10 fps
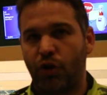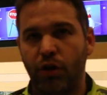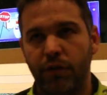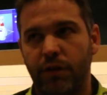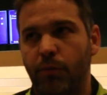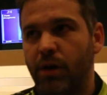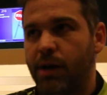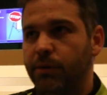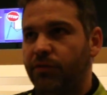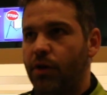stronger than the one
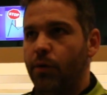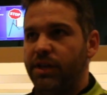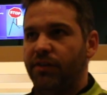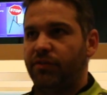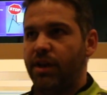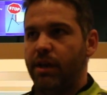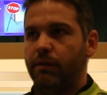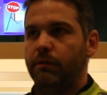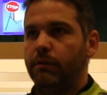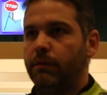I was throwing yesterday
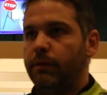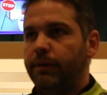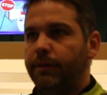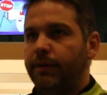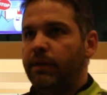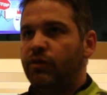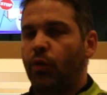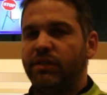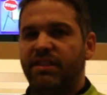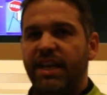towards